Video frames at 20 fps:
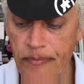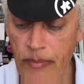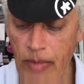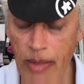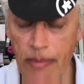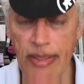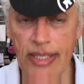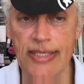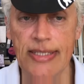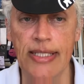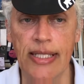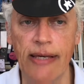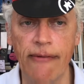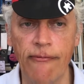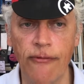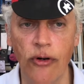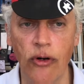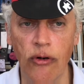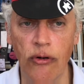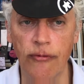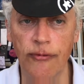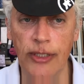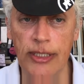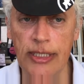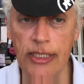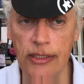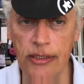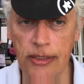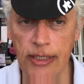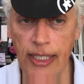maybe he's there for
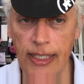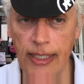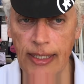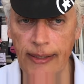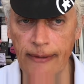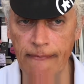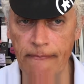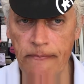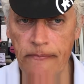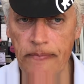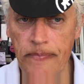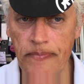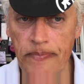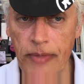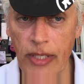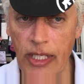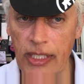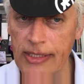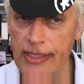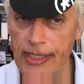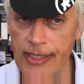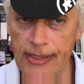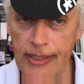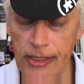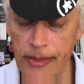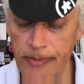fitness training, because he is a